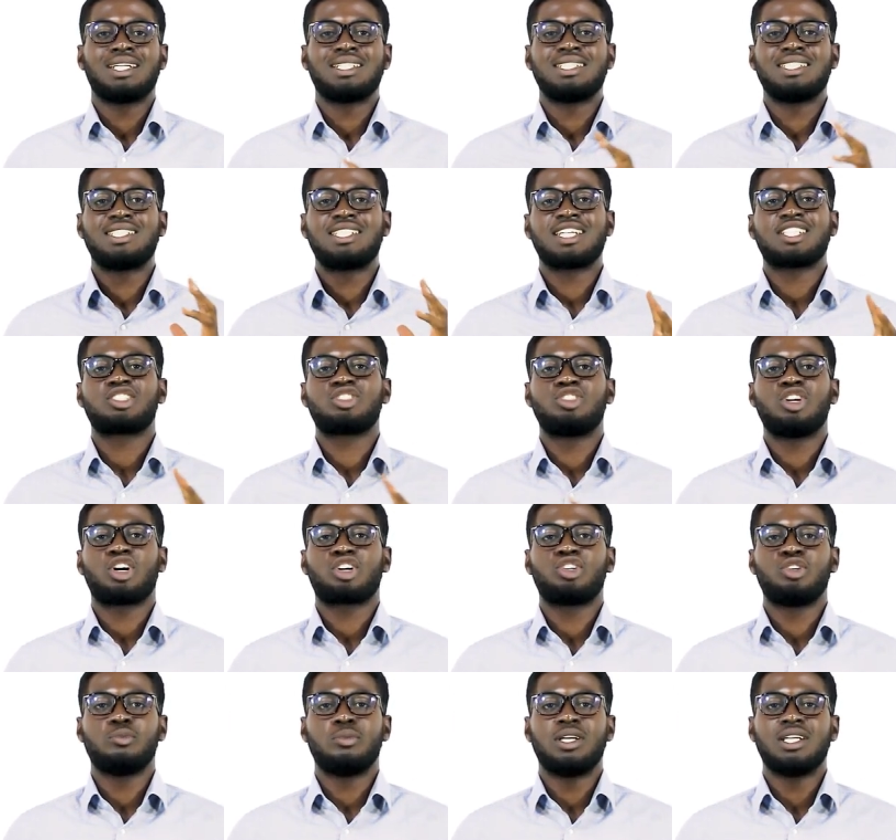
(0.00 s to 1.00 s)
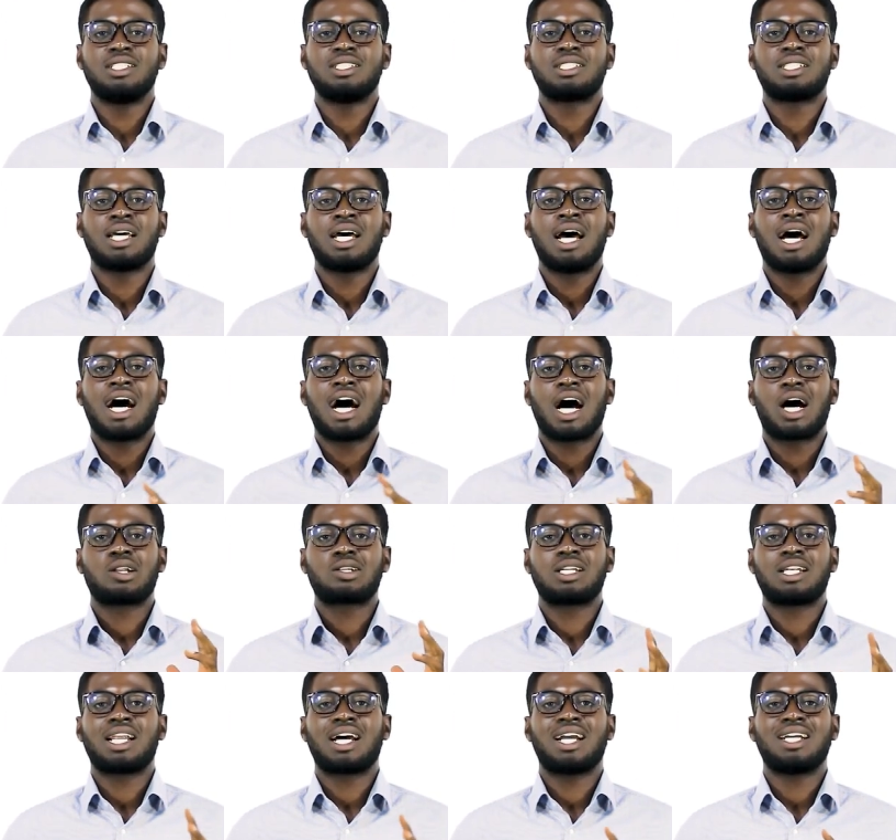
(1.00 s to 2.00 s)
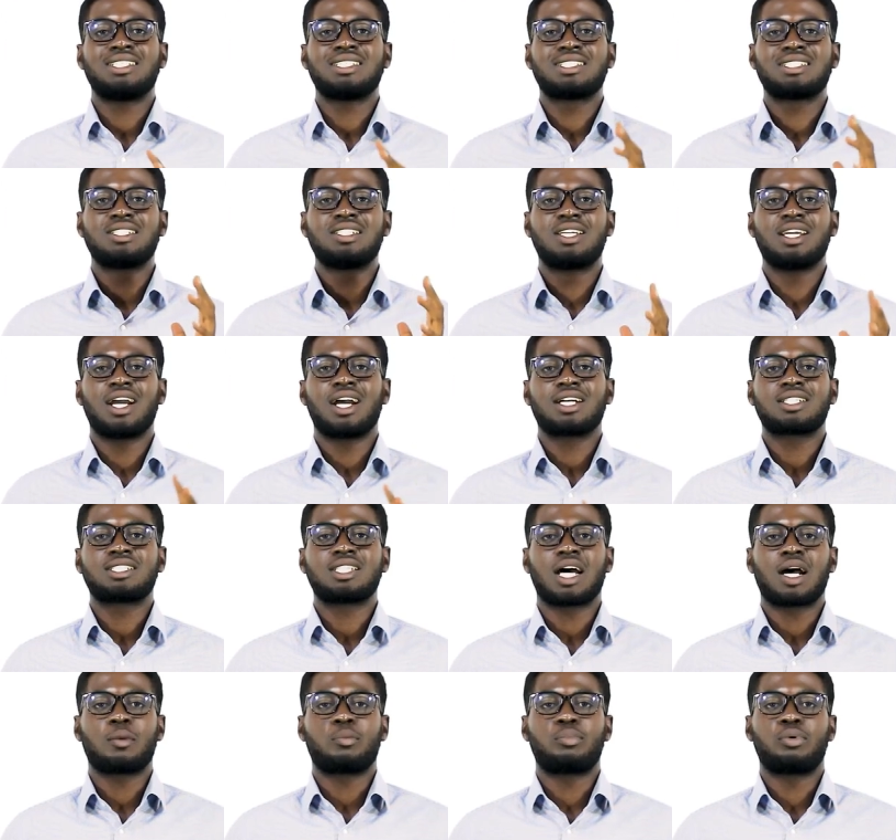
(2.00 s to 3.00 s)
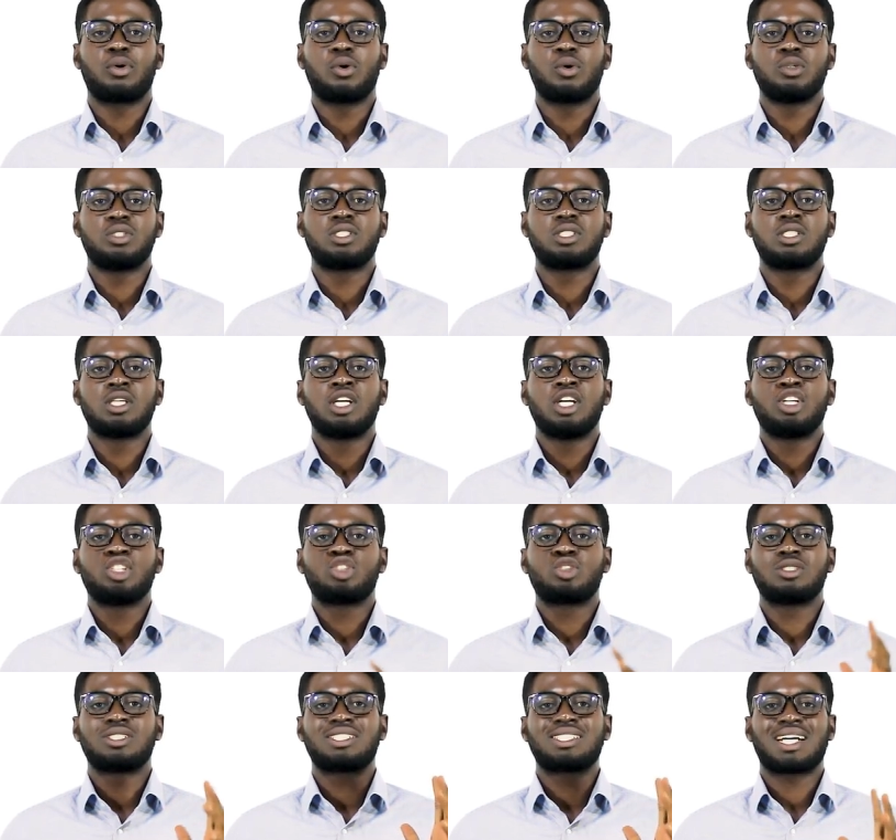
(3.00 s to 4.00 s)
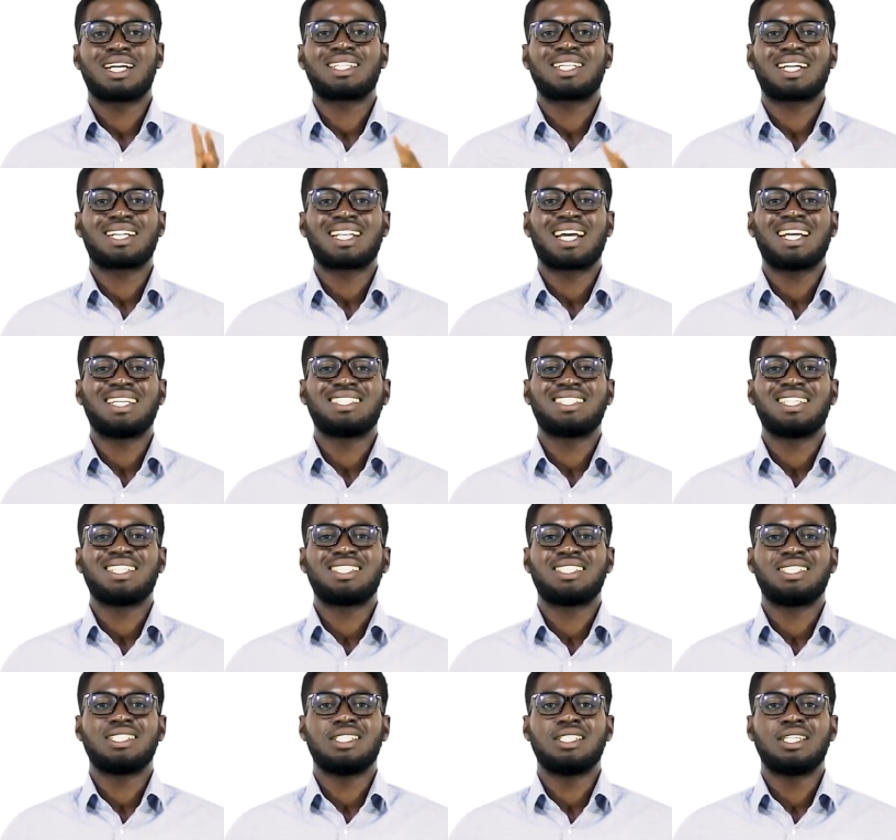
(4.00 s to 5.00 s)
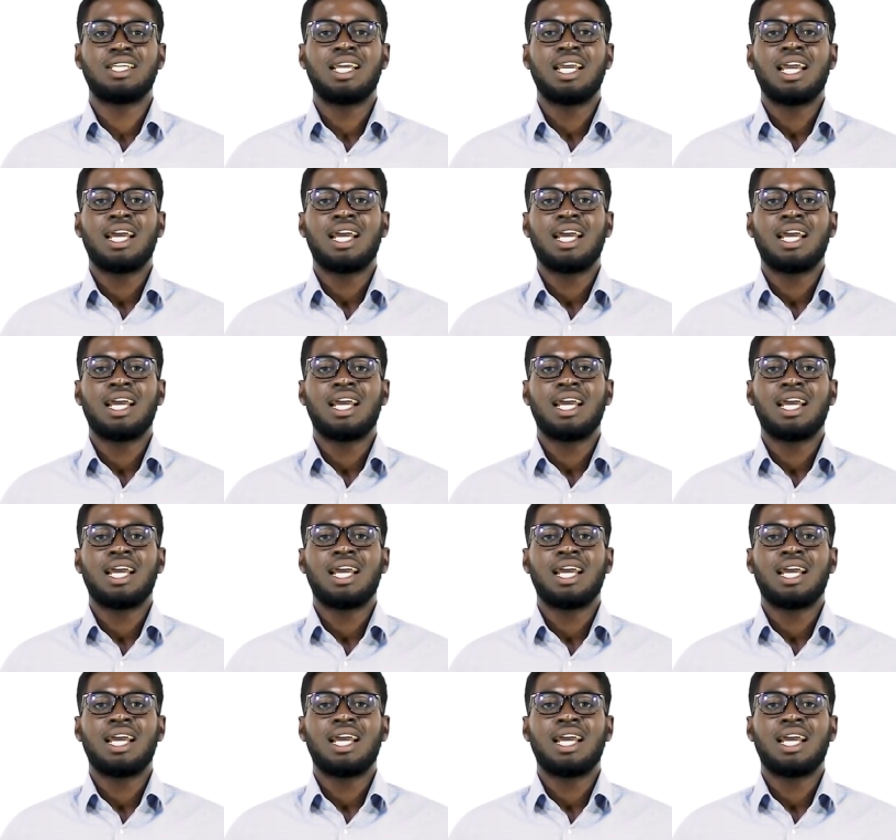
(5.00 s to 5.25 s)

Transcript: This document outlines GIRC's approach to standardization